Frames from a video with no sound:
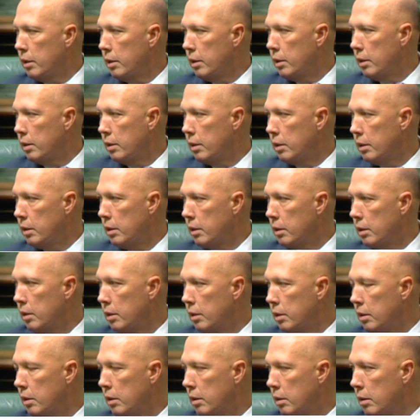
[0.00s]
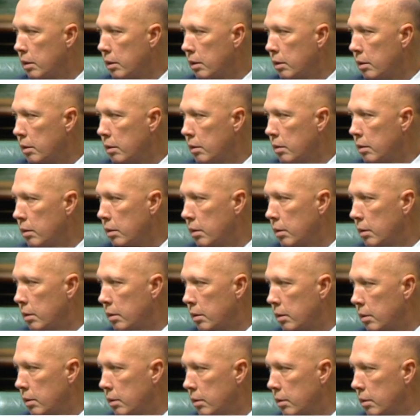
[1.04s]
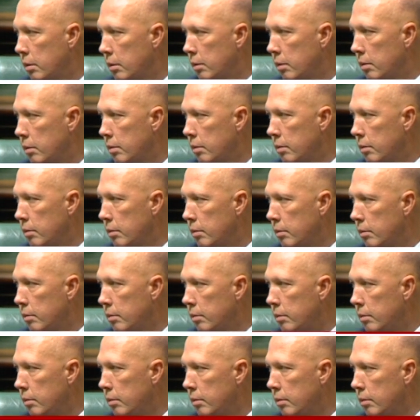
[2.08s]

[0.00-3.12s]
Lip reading: This person isn't speaking.